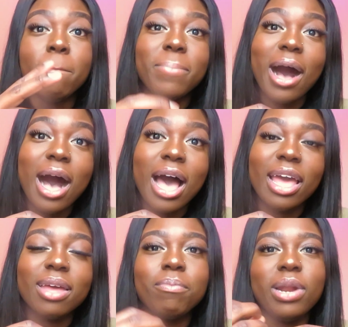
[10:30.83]

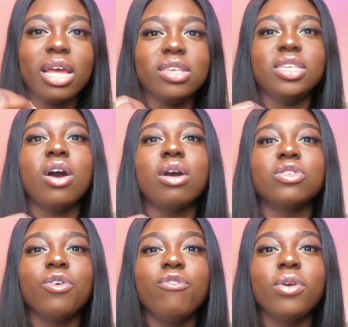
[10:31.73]
buy
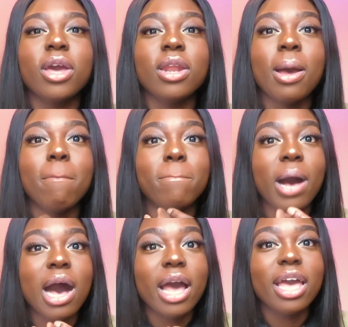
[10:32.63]
Balenciagas, or if you can
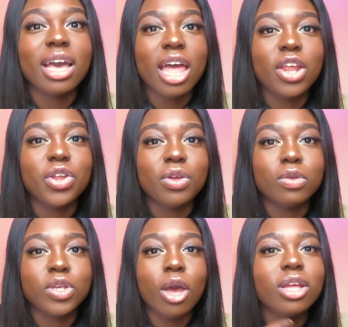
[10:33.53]
buy a Canada
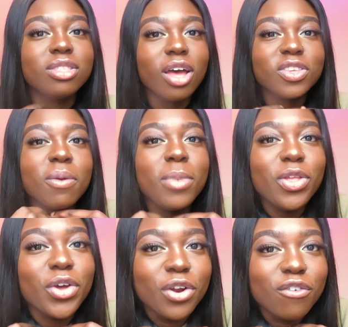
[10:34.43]
Goose coat, doesn't
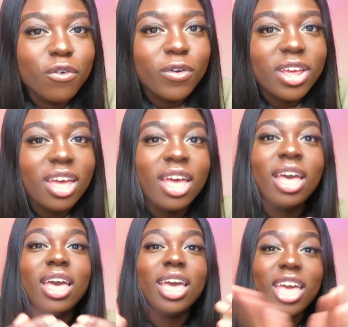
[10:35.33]
mean you can afford it.
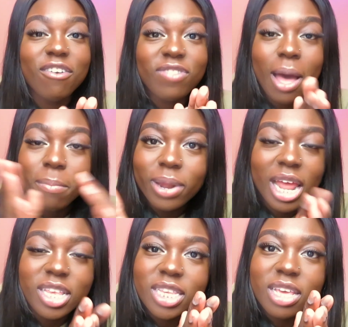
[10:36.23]
If that
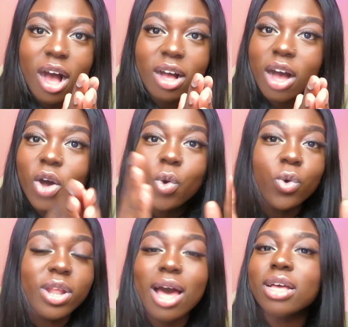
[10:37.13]
Balenciaga
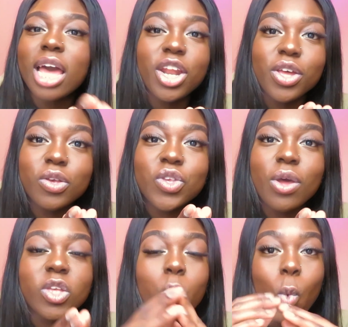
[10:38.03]
or that Canada Goose
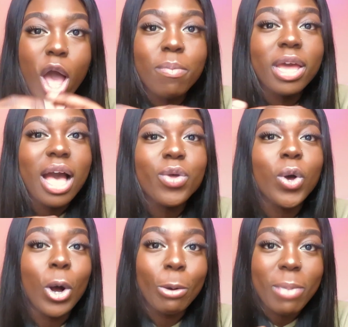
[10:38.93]
coat is wiping out
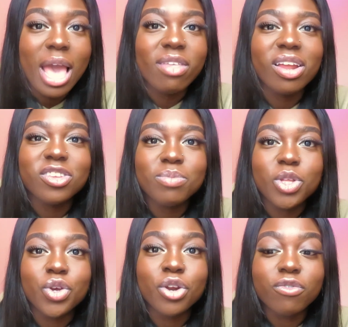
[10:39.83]
your whole pay, that doesn't
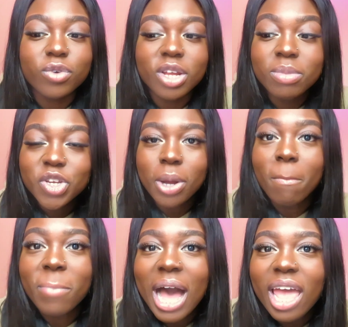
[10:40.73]
mean you can afford it. It means you can
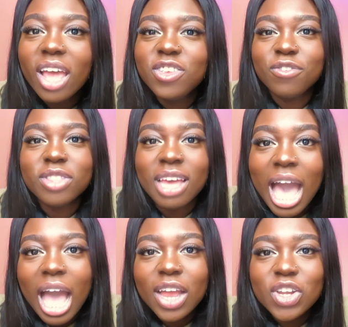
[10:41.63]
buy it because you've got the
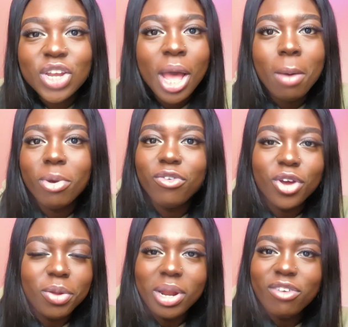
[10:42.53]
cash. But if you're
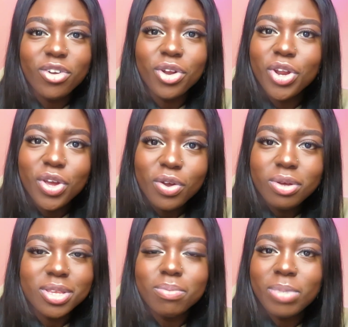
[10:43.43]
going to be living on
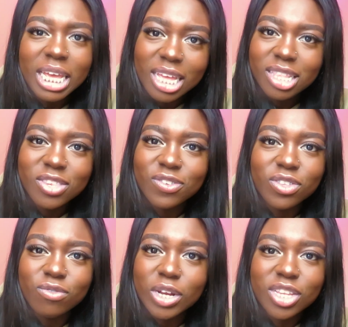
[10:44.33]
noodles and beans for
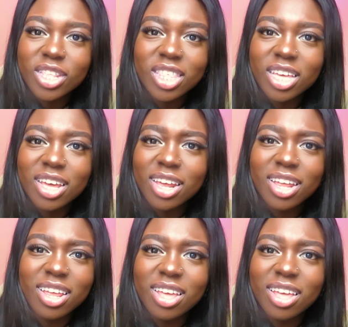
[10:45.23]
the rest of the